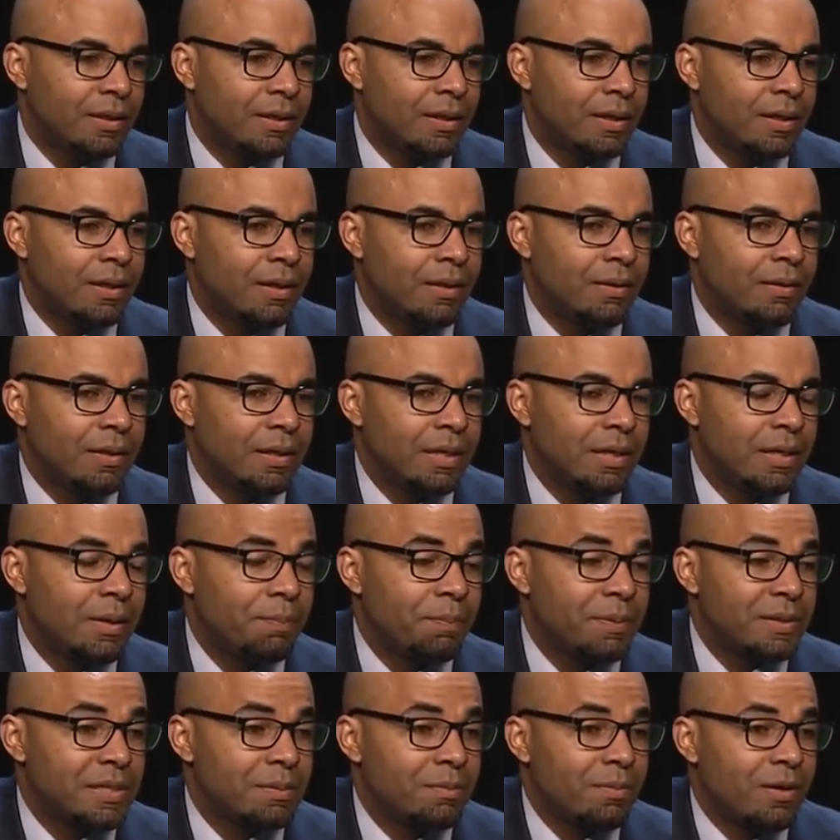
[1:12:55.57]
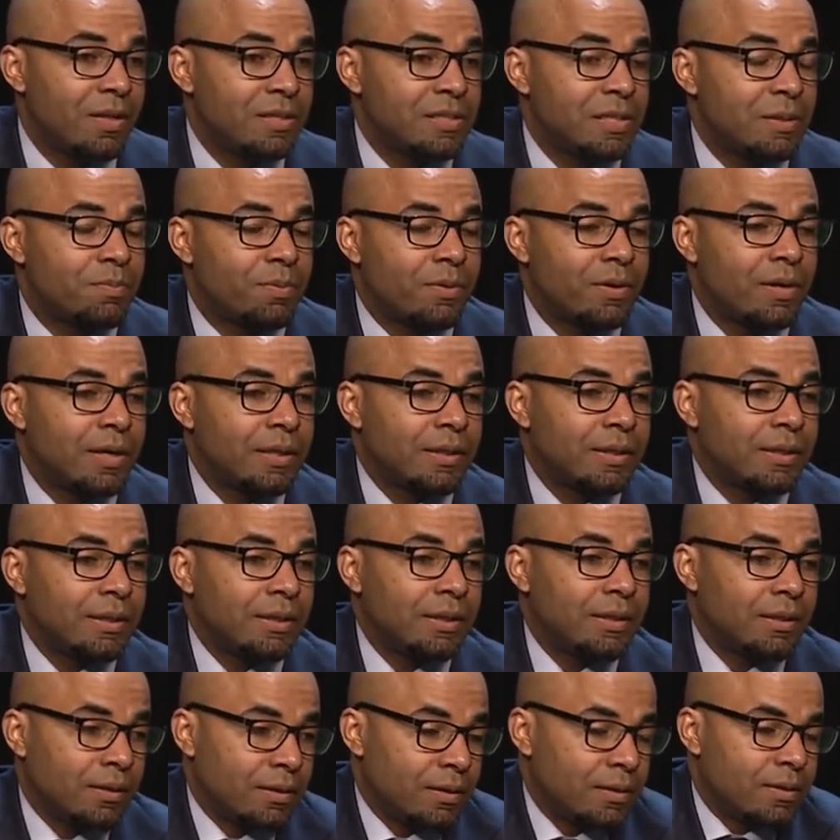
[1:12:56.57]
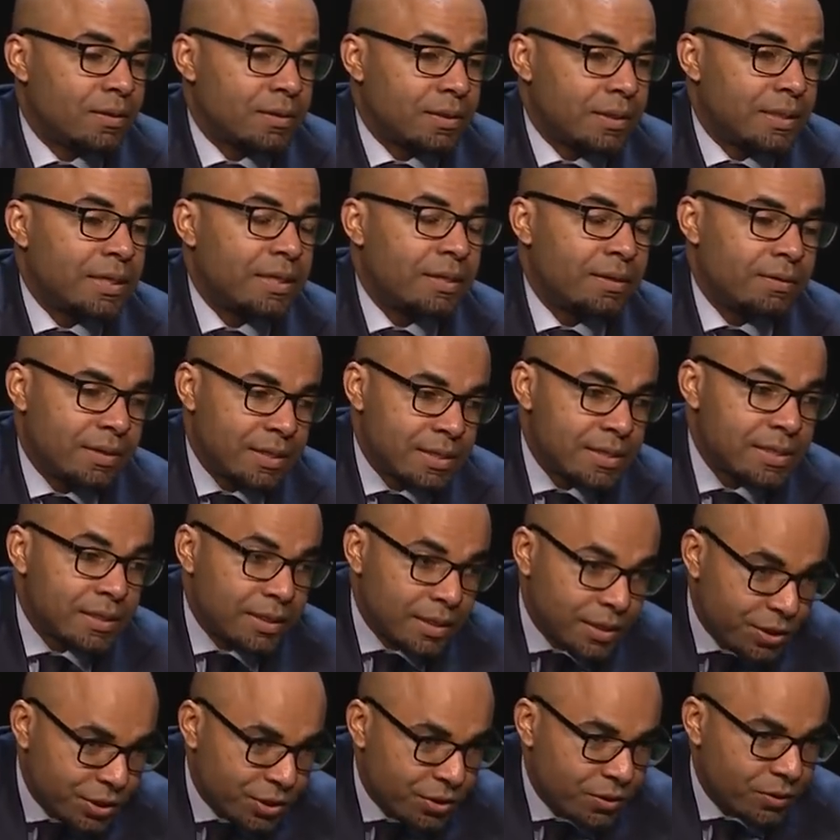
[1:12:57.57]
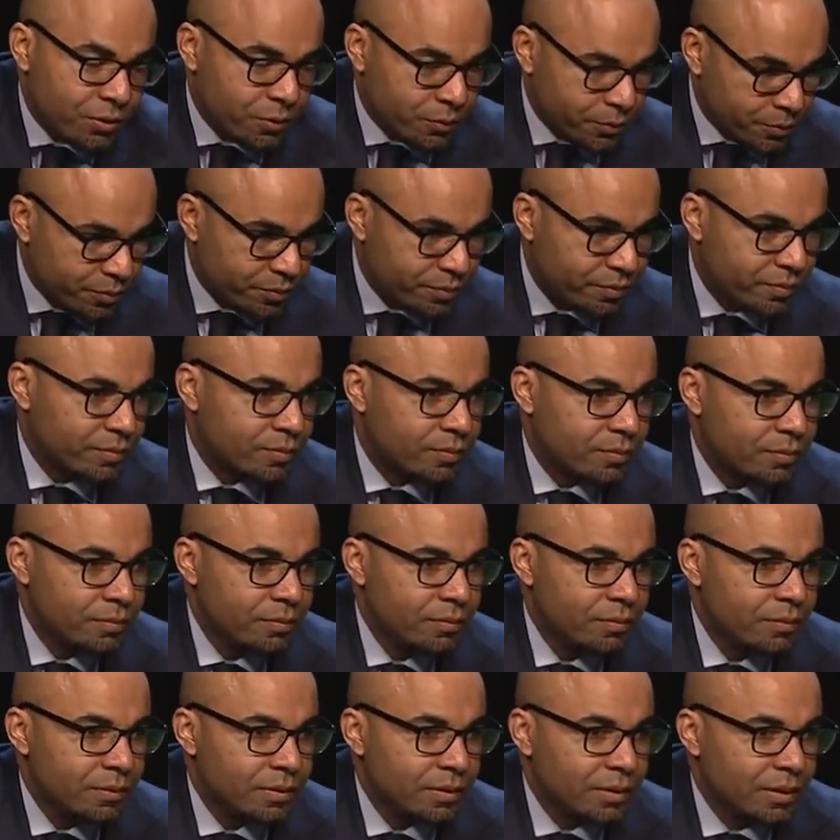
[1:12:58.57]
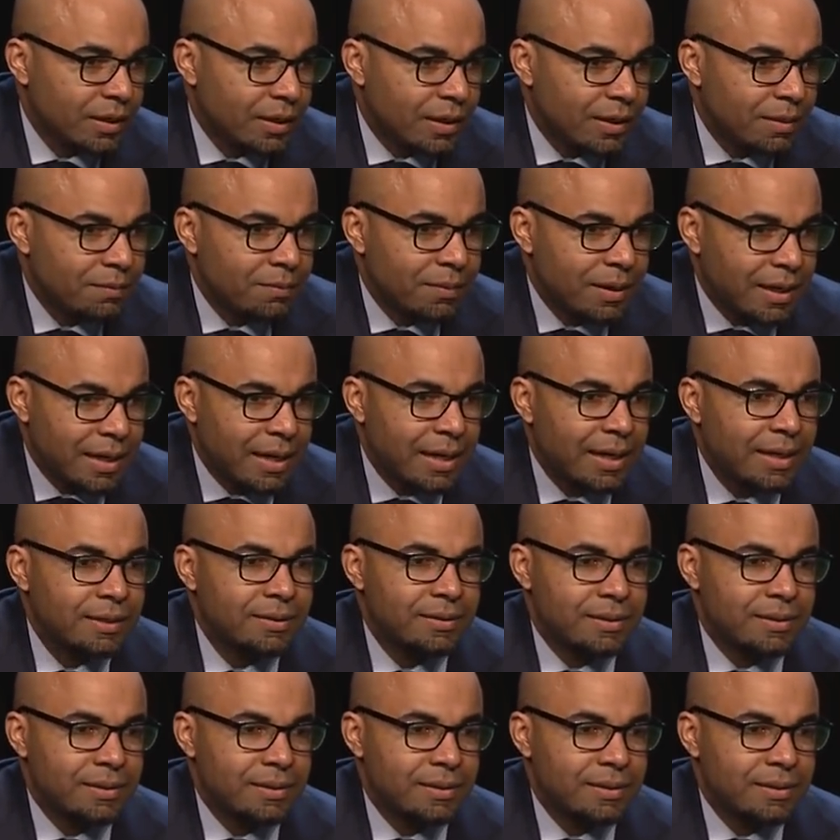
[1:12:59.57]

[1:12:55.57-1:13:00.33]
And epistemology broadly, look, there is an issue. I